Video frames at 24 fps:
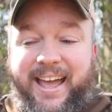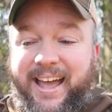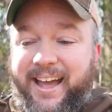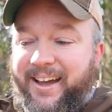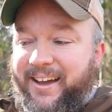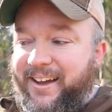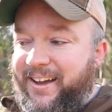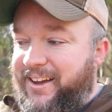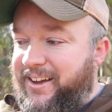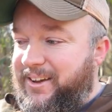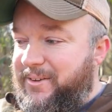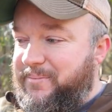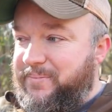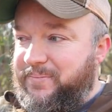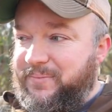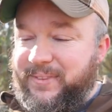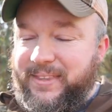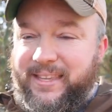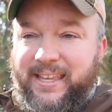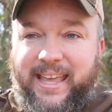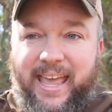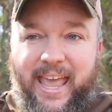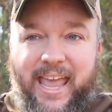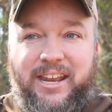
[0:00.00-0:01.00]

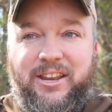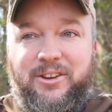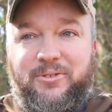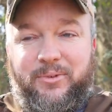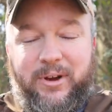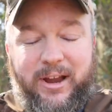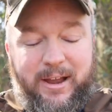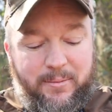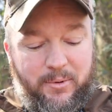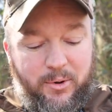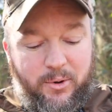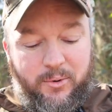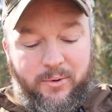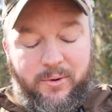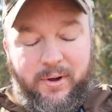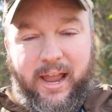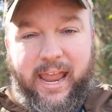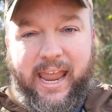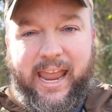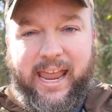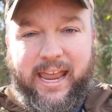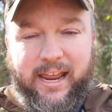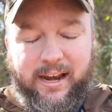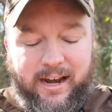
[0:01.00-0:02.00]
Canon Rebel,
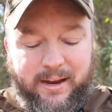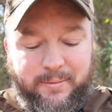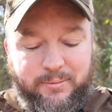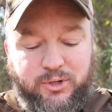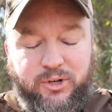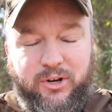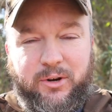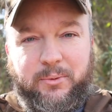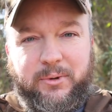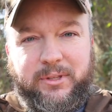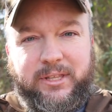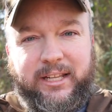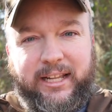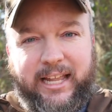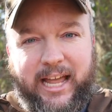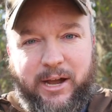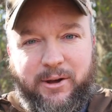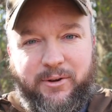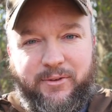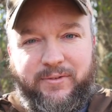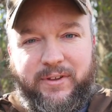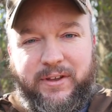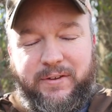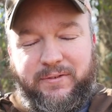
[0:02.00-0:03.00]
and I'm shooting with the
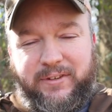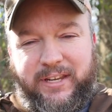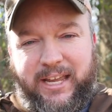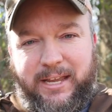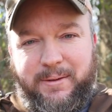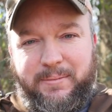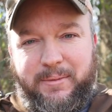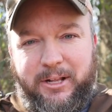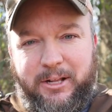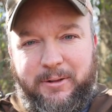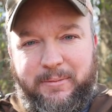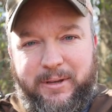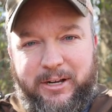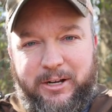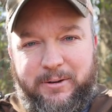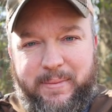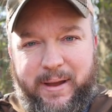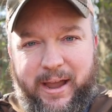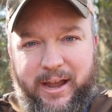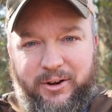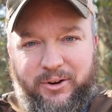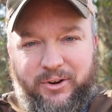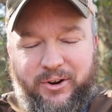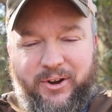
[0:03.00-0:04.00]
Laowa 15mm
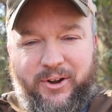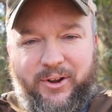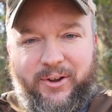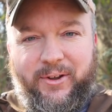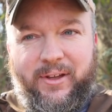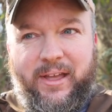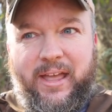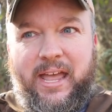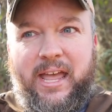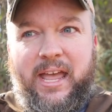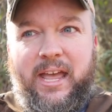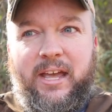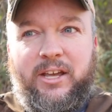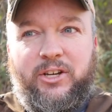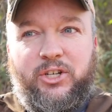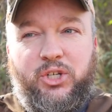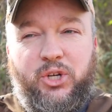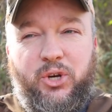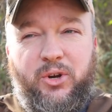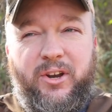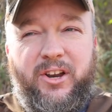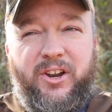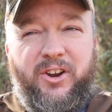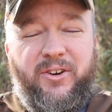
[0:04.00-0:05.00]
macro,
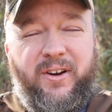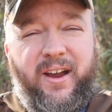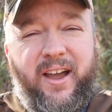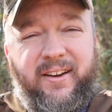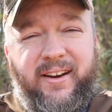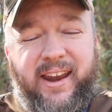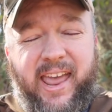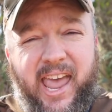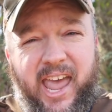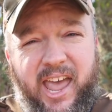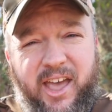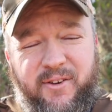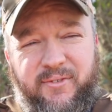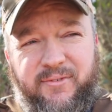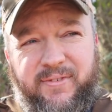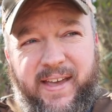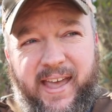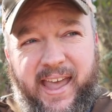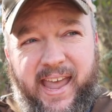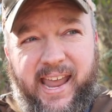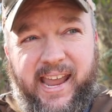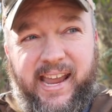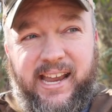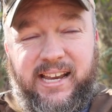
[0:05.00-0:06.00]
shooting around
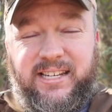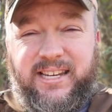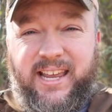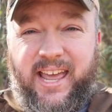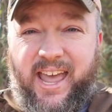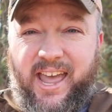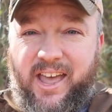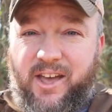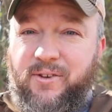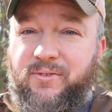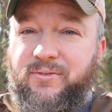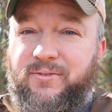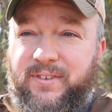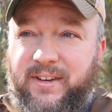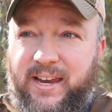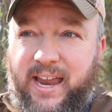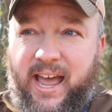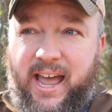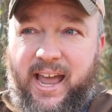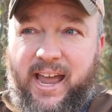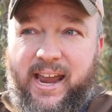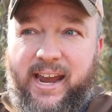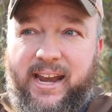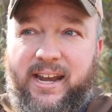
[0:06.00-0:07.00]
f8 to
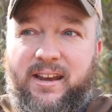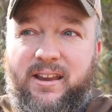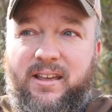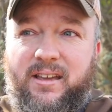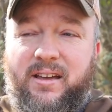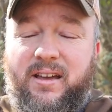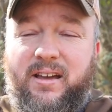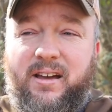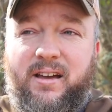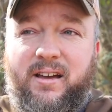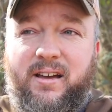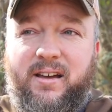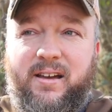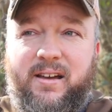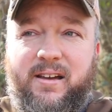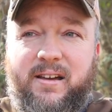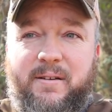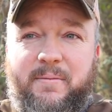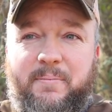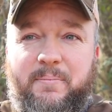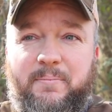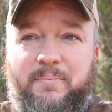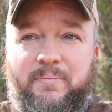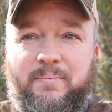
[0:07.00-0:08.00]

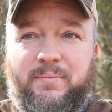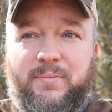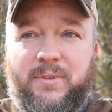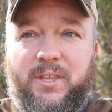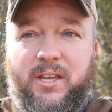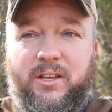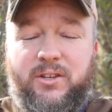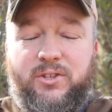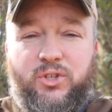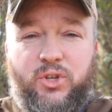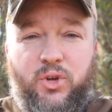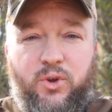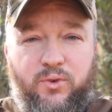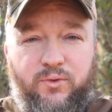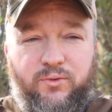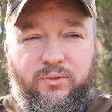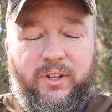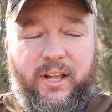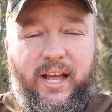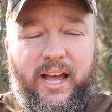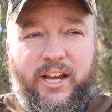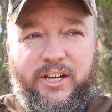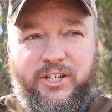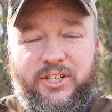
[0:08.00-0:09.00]
f9. Two
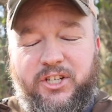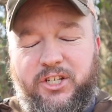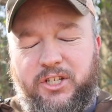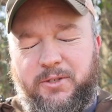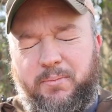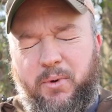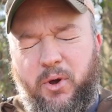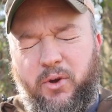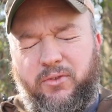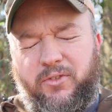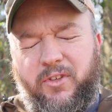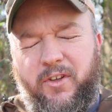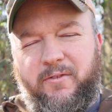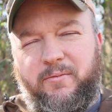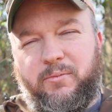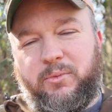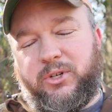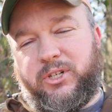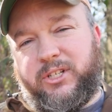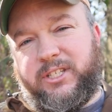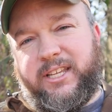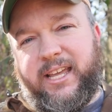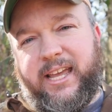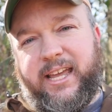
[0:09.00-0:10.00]
flashes, both of them are
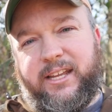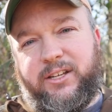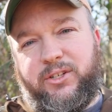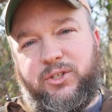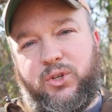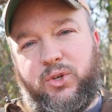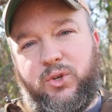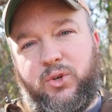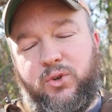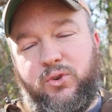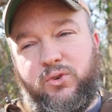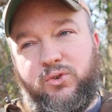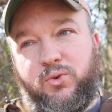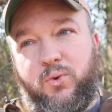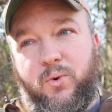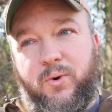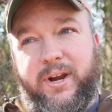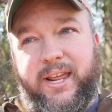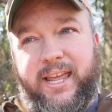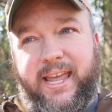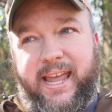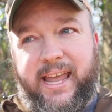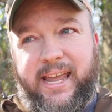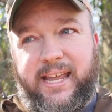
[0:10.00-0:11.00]
set to
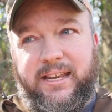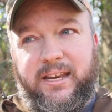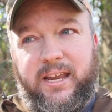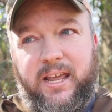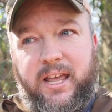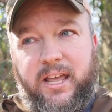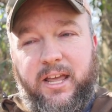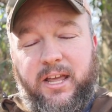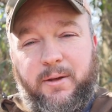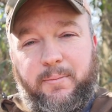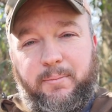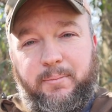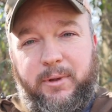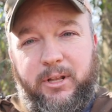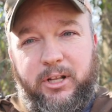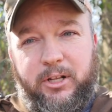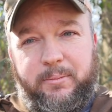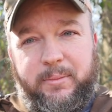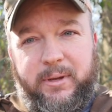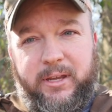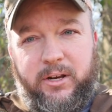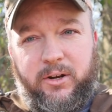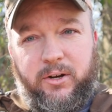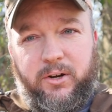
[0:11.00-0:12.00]

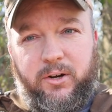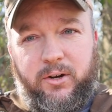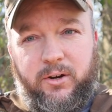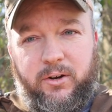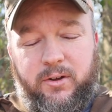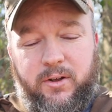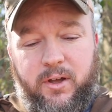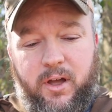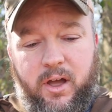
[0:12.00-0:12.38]
28mm